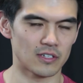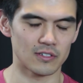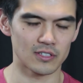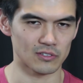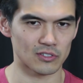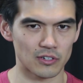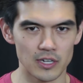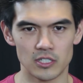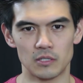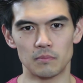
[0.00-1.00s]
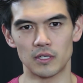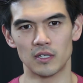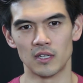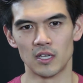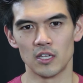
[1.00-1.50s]
It sounds crazy, but
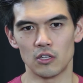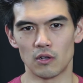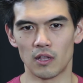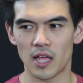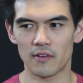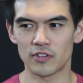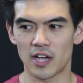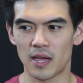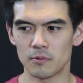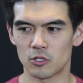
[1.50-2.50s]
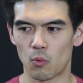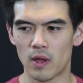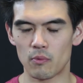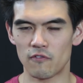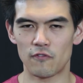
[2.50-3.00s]
you know, a lot of times the
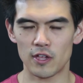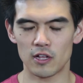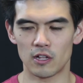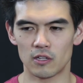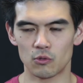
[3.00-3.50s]
way we feel,